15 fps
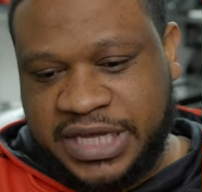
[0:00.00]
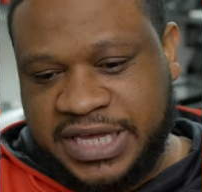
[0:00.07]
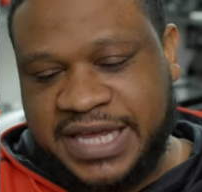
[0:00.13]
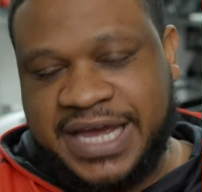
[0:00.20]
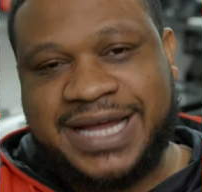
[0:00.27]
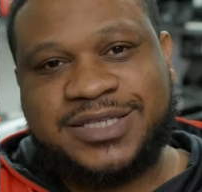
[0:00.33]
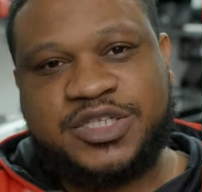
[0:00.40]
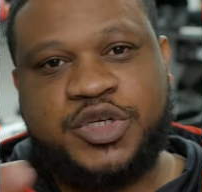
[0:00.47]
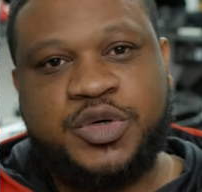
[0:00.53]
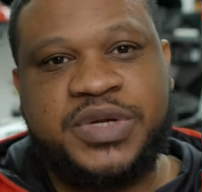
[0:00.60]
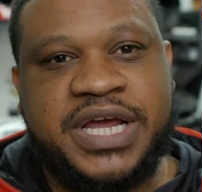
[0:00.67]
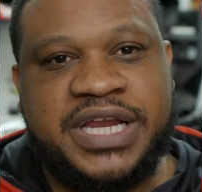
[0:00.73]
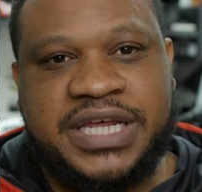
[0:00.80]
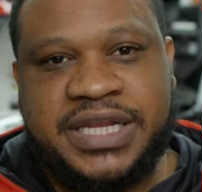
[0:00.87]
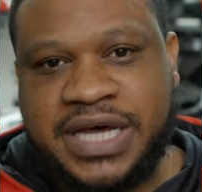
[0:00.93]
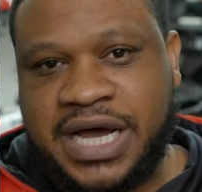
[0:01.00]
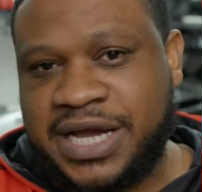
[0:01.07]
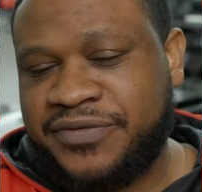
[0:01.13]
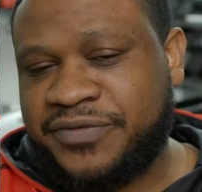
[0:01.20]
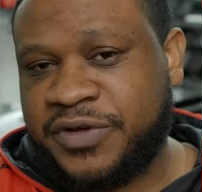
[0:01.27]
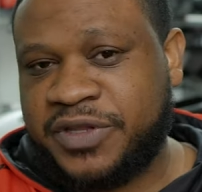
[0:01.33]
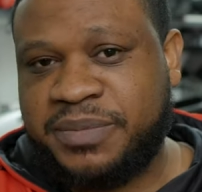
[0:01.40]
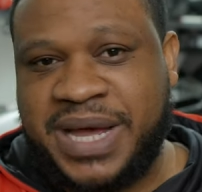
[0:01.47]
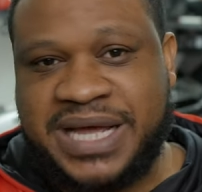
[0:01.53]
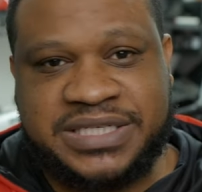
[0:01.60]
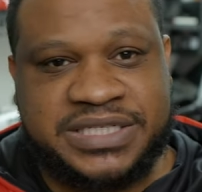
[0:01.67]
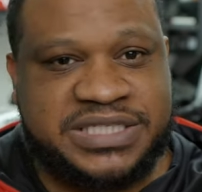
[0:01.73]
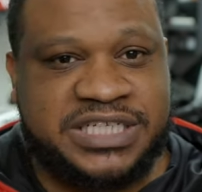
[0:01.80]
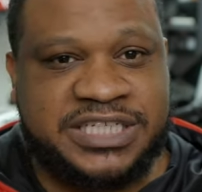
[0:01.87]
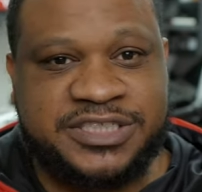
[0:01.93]
looking at $299 for the
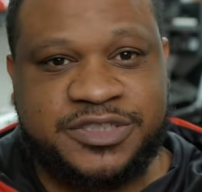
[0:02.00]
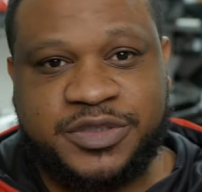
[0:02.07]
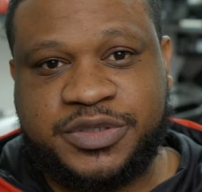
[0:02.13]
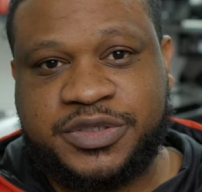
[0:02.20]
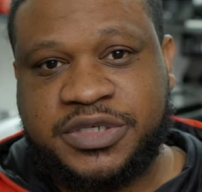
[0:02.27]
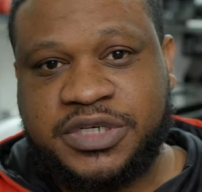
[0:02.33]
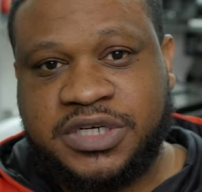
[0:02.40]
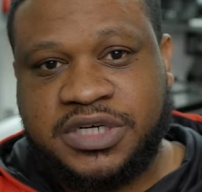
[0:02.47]
master cylinder.